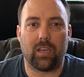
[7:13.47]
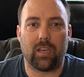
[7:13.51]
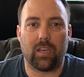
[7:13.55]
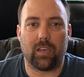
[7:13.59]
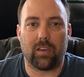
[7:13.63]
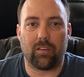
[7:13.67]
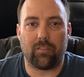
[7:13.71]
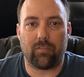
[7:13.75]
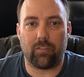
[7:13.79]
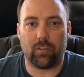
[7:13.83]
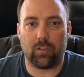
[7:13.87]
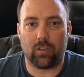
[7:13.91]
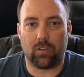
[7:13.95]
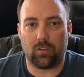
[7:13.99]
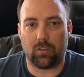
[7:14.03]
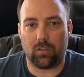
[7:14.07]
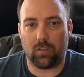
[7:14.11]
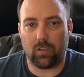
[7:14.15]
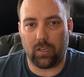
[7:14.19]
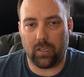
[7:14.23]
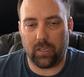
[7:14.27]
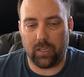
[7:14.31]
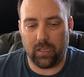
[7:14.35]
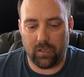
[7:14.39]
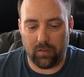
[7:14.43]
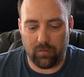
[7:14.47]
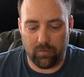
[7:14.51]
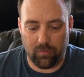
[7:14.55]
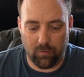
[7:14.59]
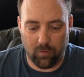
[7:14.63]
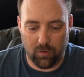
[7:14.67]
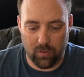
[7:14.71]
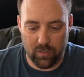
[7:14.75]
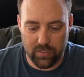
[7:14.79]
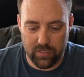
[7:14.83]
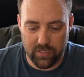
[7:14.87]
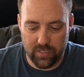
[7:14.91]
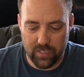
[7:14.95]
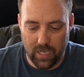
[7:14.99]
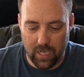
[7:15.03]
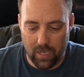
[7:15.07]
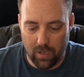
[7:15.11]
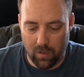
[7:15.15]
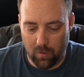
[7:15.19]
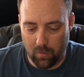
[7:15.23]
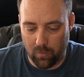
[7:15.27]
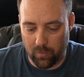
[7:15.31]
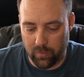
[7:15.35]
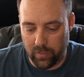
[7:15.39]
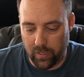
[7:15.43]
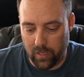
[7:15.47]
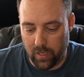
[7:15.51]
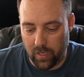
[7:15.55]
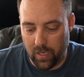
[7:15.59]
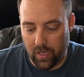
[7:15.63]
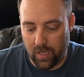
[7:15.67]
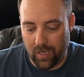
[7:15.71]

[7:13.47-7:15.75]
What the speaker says: If you're looking for sound,